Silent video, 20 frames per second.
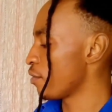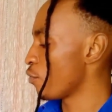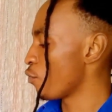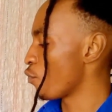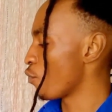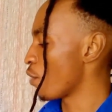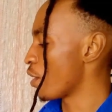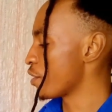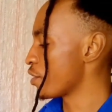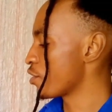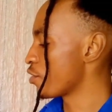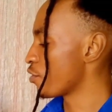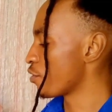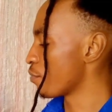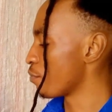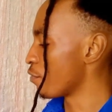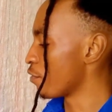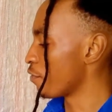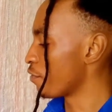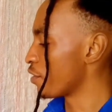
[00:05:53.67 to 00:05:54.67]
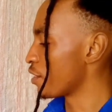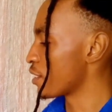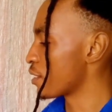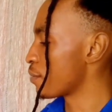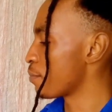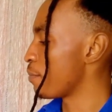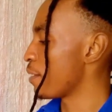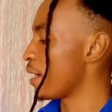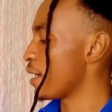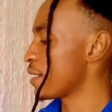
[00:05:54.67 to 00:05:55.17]
once you remove this
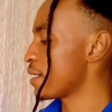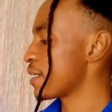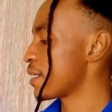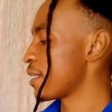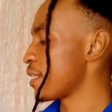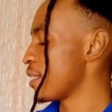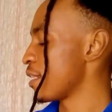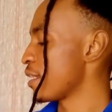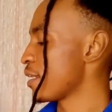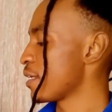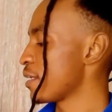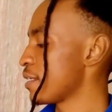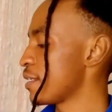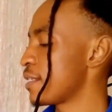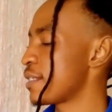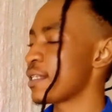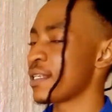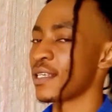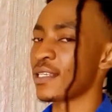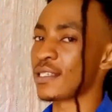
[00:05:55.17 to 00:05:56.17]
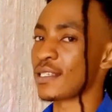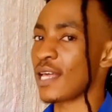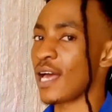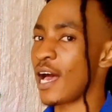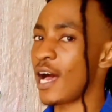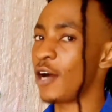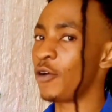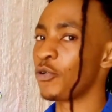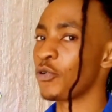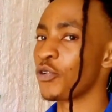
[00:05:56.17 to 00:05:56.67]
part, this is
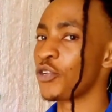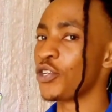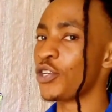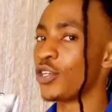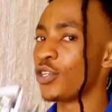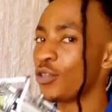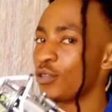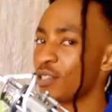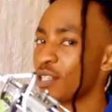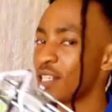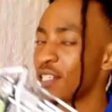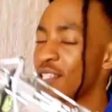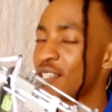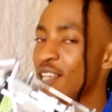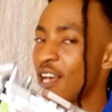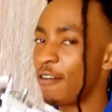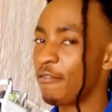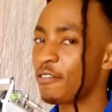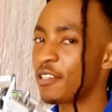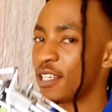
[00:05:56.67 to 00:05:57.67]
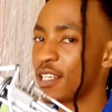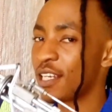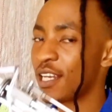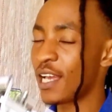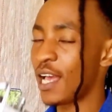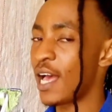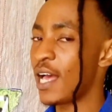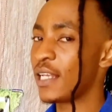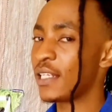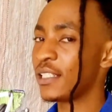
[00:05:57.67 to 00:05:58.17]
how you use a tufting
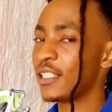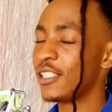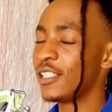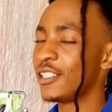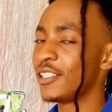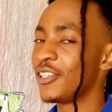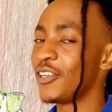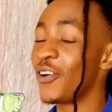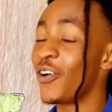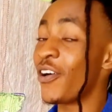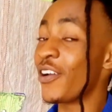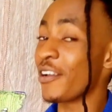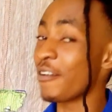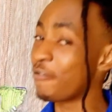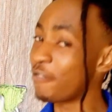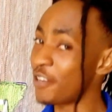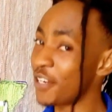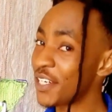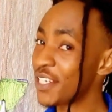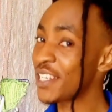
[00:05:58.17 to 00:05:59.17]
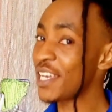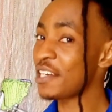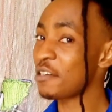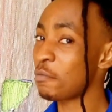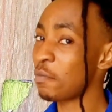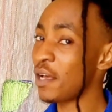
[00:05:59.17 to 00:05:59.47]
gun on a very tight